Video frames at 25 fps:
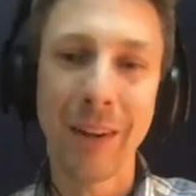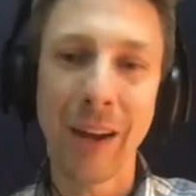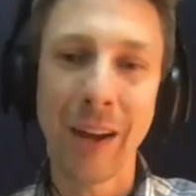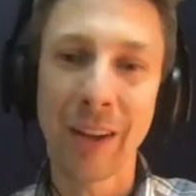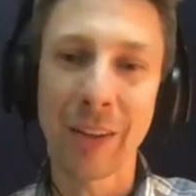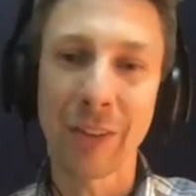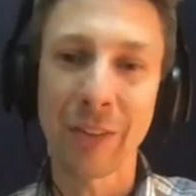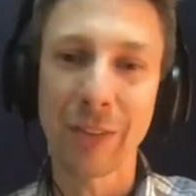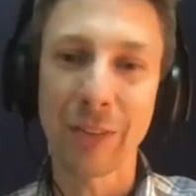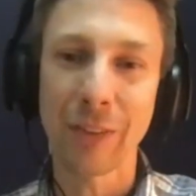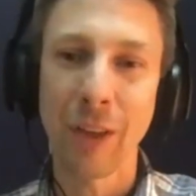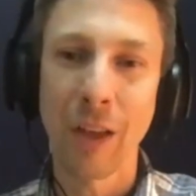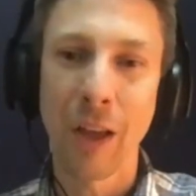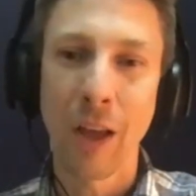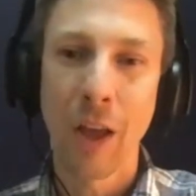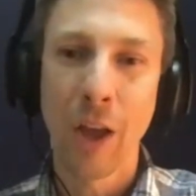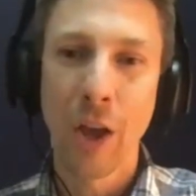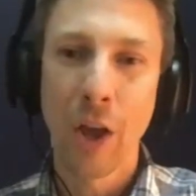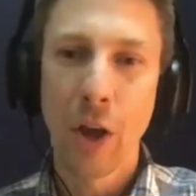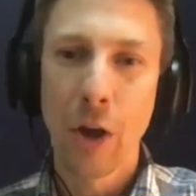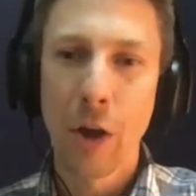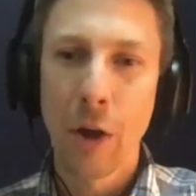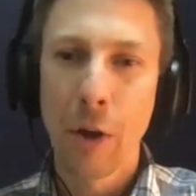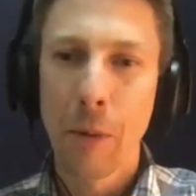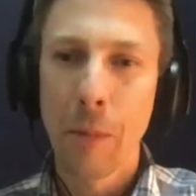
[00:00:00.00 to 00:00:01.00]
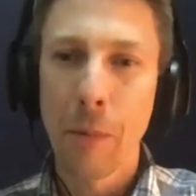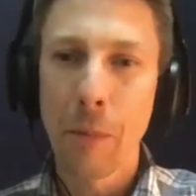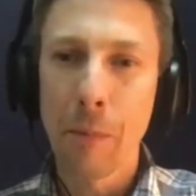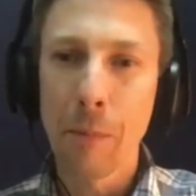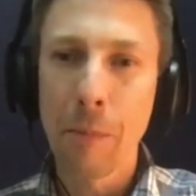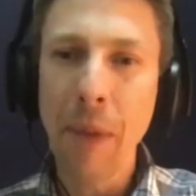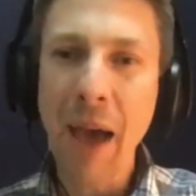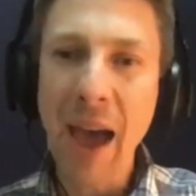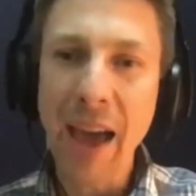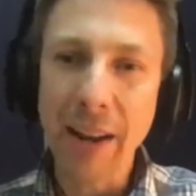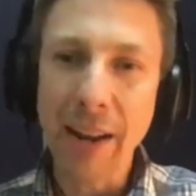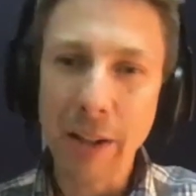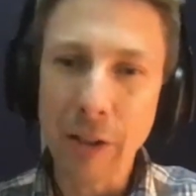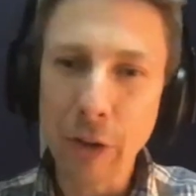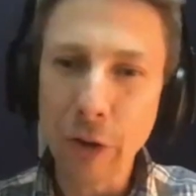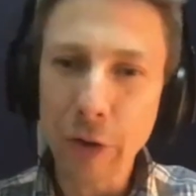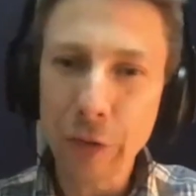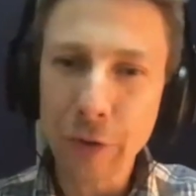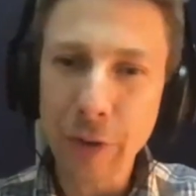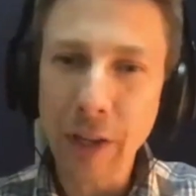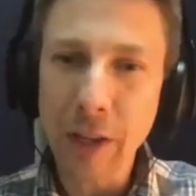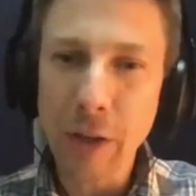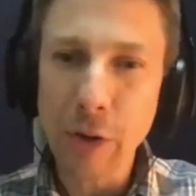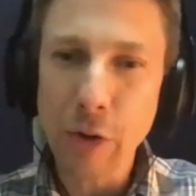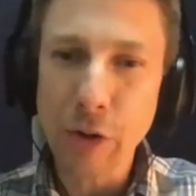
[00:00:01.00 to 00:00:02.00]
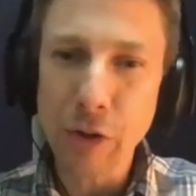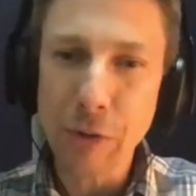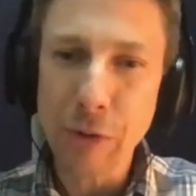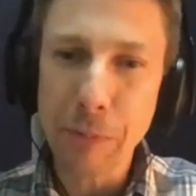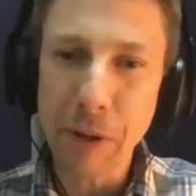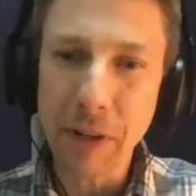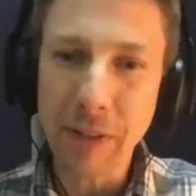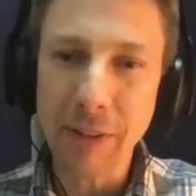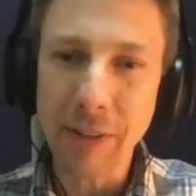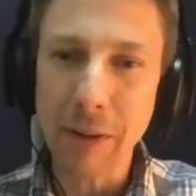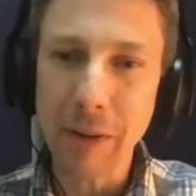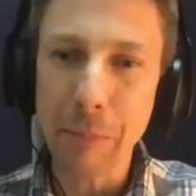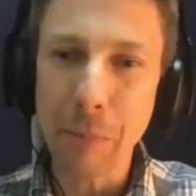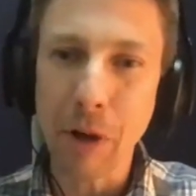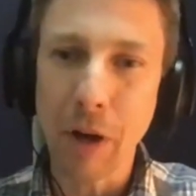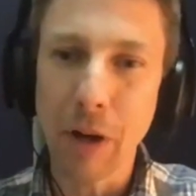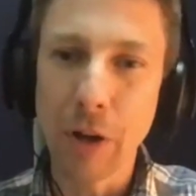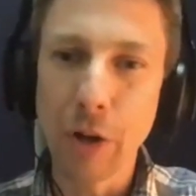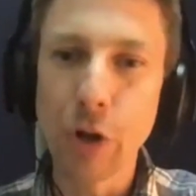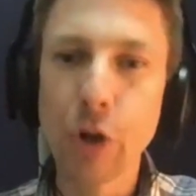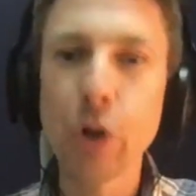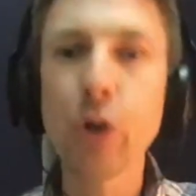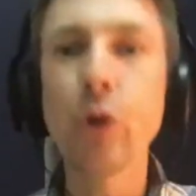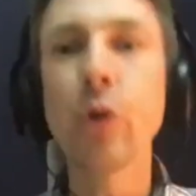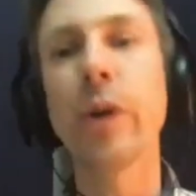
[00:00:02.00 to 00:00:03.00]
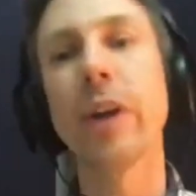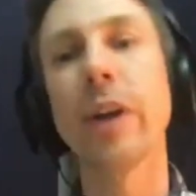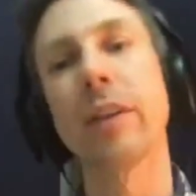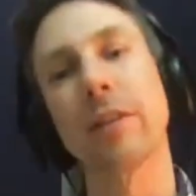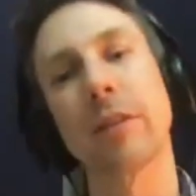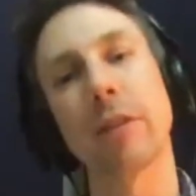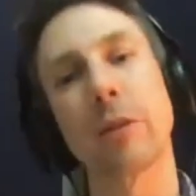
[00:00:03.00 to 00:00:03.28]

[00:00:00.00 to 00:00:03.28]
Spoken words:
Nice. Matt, it looks like you just picked up a new